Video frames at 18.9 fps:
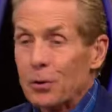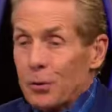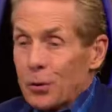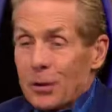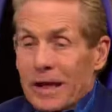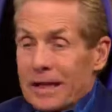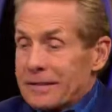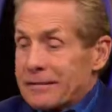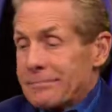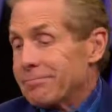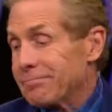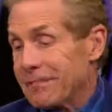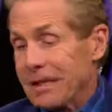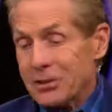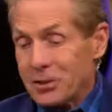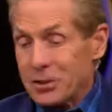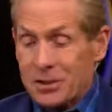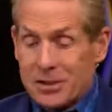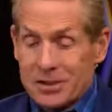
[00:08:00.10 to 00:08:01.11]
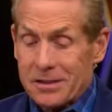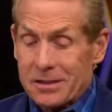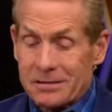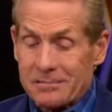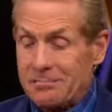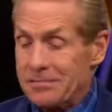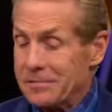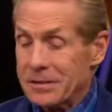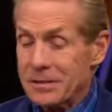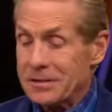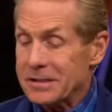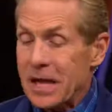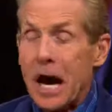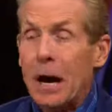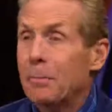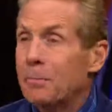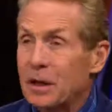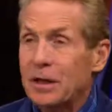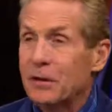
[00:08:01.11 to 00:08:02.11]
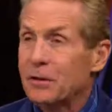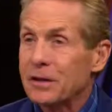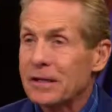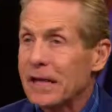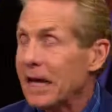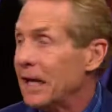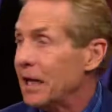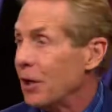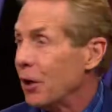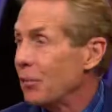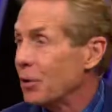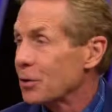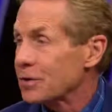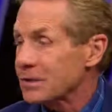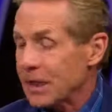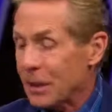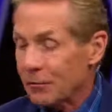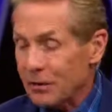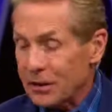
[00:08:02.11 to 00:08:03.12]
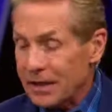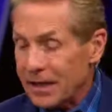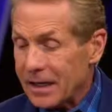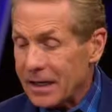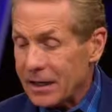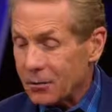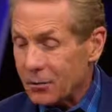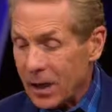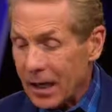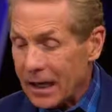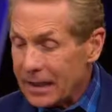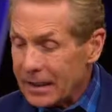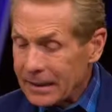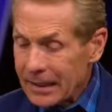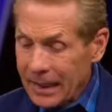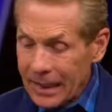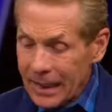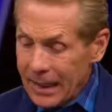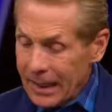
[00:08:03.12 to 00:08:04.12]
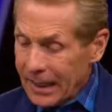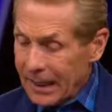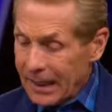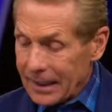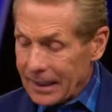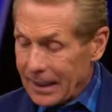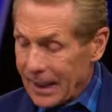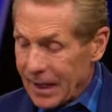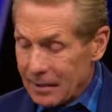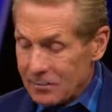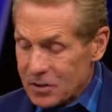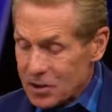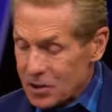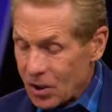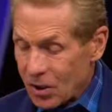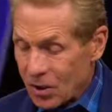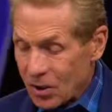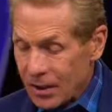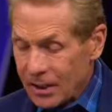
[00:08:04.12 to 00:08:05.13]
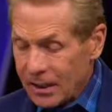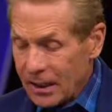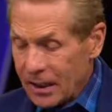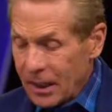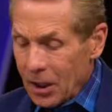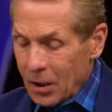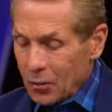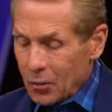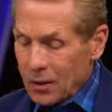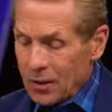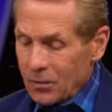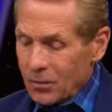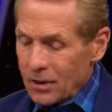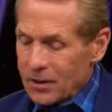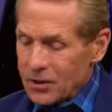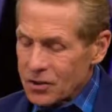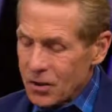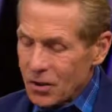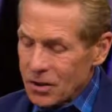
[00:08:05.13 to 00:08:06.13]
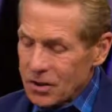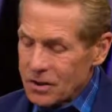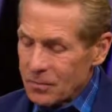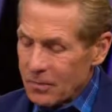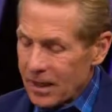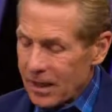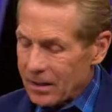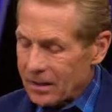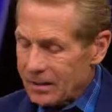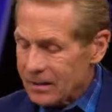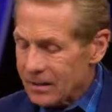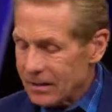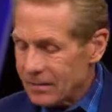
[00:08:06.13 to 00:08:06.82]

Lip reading: Well, that's just the topic of the day almost every day, right? Yeah. And I'm sorry when he talks about